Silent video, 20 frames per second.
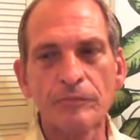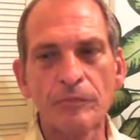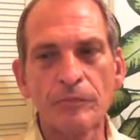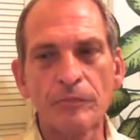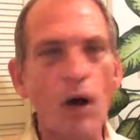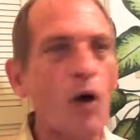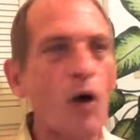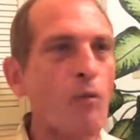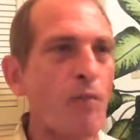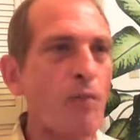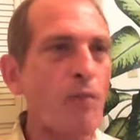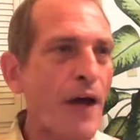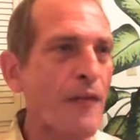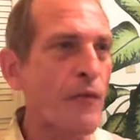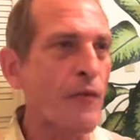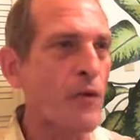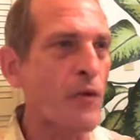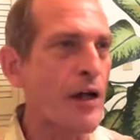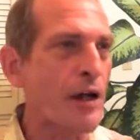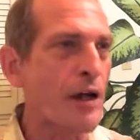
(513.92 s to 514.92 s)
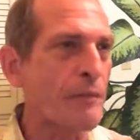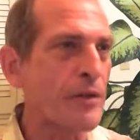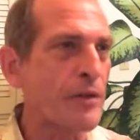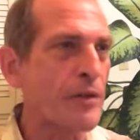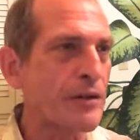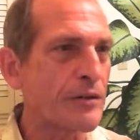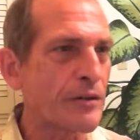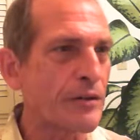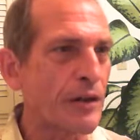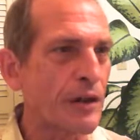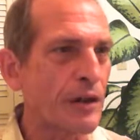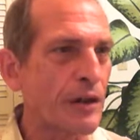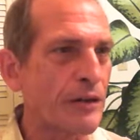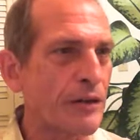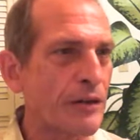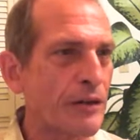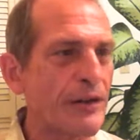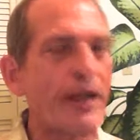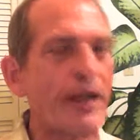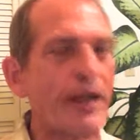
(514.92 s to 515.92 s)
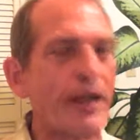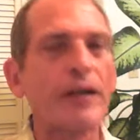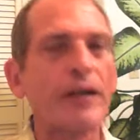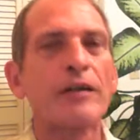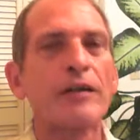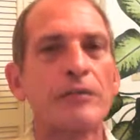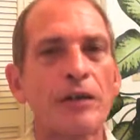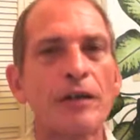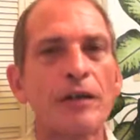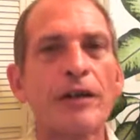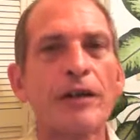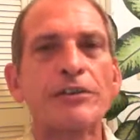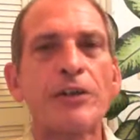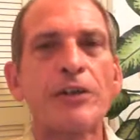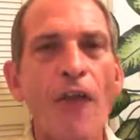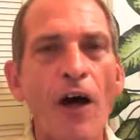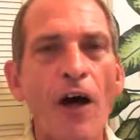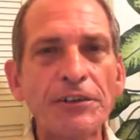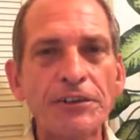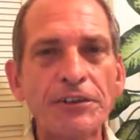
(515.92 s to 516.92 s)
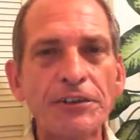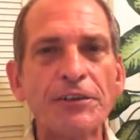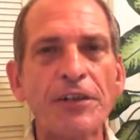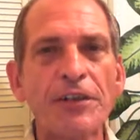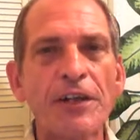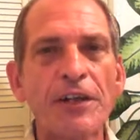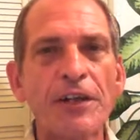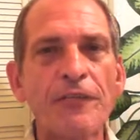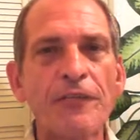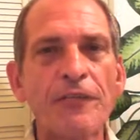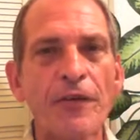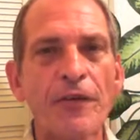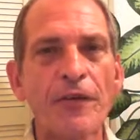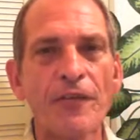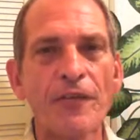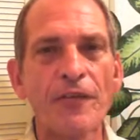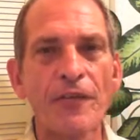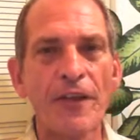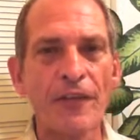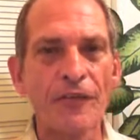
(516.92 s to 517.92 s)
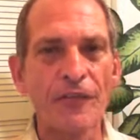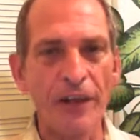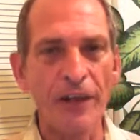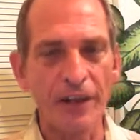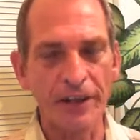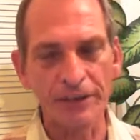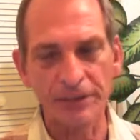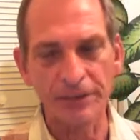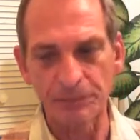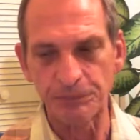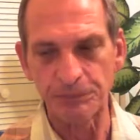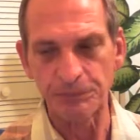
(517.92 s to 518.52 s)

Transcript: Oh, by the way, I mean, yeah, okay. So thoughts are different than things.